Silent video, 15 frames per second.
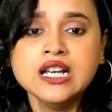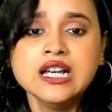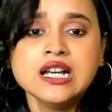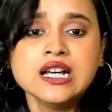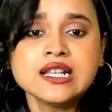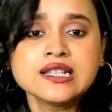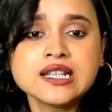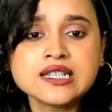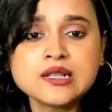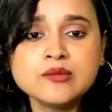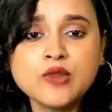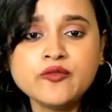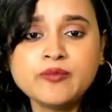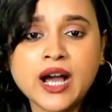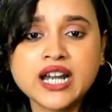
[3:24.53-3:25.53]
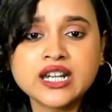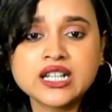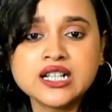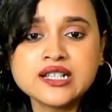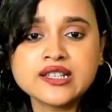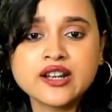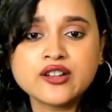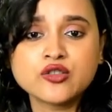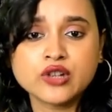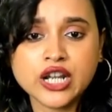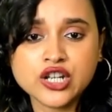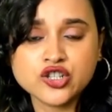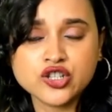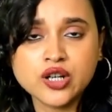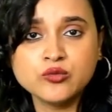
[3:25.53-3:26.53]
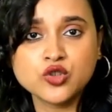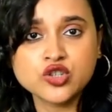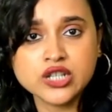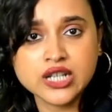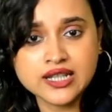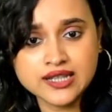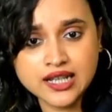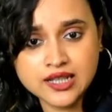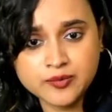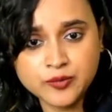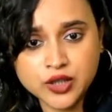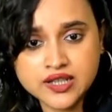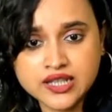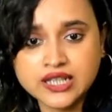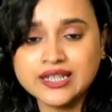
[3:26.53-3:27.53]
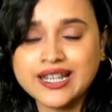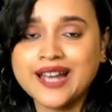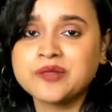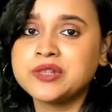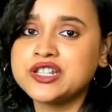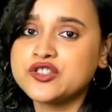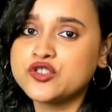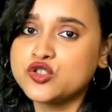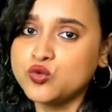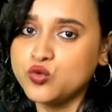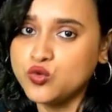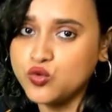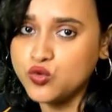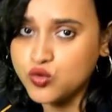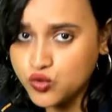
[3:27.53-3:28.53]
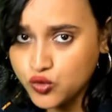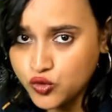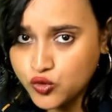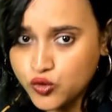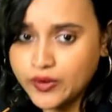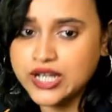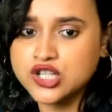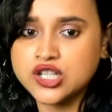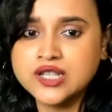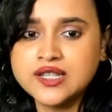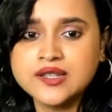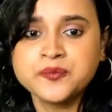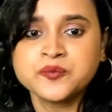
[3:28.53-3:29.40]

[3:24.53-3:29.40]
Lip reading: System of particles and rotational motion 6%, that means 2 questions.